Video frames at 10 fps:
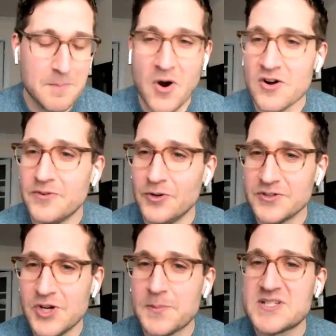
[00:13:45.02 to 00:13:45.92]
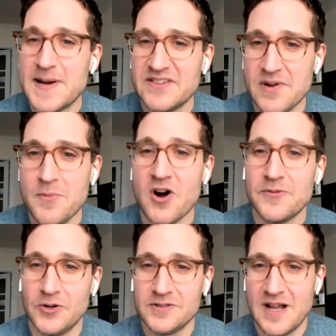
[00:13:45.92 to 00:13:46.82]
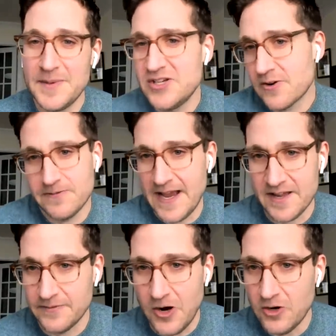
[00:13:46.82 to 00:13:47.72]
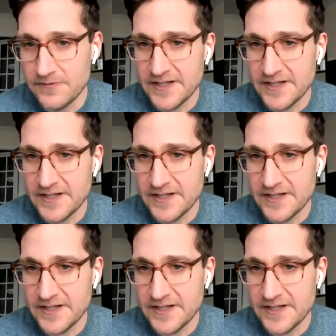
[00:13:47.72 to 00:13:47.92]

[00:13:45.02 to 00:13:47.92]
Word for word: your perspective on Marvel. I mean, you're a fan of all of